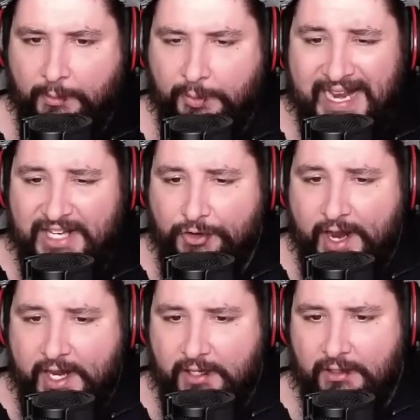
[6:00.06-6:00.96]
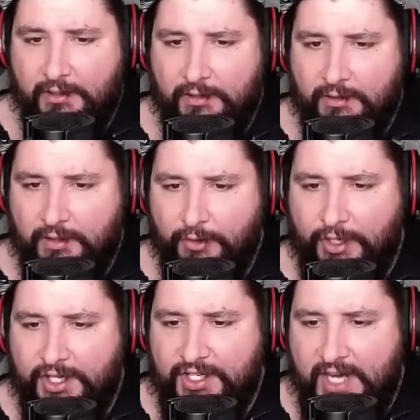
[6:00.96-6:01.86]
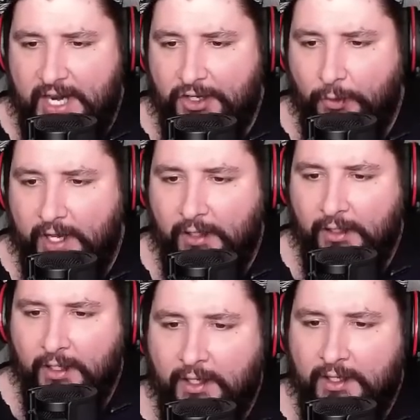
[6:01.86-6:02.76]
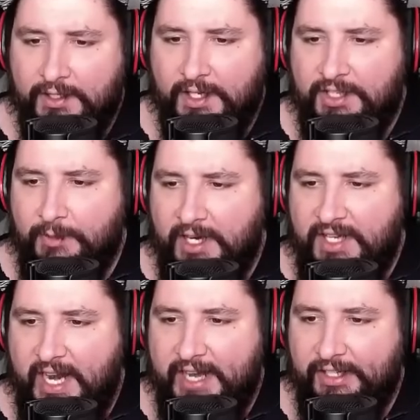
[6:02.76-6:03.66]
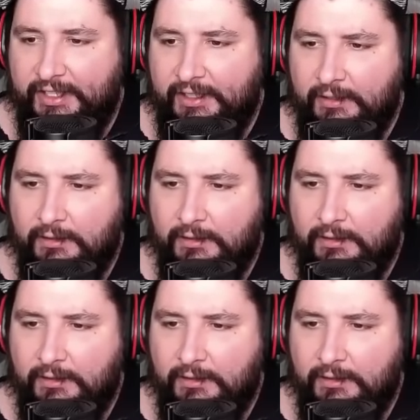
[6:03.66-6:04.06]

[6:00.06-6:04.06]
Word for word: Plays great. It really does handle well. It's got some nice handling.